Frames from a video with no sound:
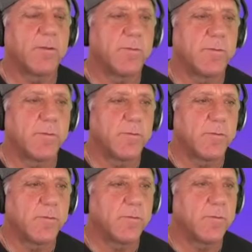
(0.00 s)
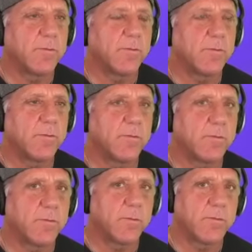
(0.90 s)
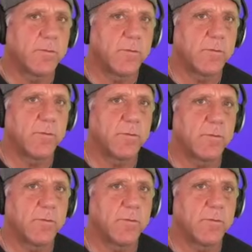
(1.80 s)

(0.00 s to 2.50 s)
The person shown says nothing.